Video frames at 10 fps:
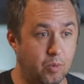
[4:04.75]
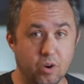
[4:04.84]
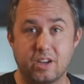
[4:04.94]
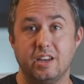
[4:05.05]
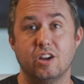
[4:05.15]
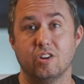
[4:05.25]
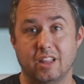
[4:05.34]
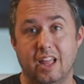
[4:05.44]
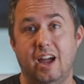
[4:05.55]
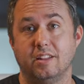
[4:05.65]
I work in here a
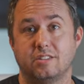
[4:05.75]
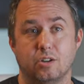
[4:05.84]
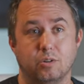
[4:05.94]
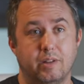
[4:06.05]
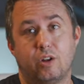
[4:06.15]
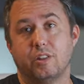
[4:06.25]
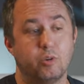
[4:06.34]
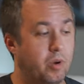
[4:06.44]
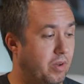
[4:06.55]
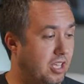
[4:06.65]
lot, so not only
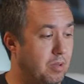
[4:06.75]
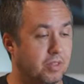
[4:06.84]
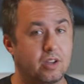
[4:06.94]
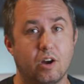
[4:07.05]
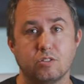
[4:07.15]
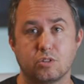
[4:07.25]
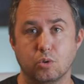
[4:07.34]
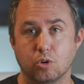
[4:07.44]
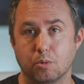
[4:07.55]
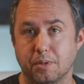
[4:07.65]
do I want to keep the cards
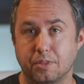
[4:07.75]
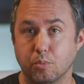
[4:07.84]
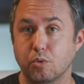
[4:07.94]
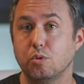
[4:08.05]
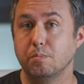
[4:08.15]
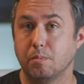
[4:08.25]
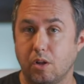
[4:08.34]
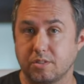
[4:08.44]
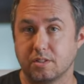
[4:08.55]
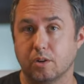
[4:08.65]
cool, but the room
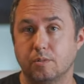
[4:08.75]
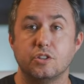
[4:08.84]
also.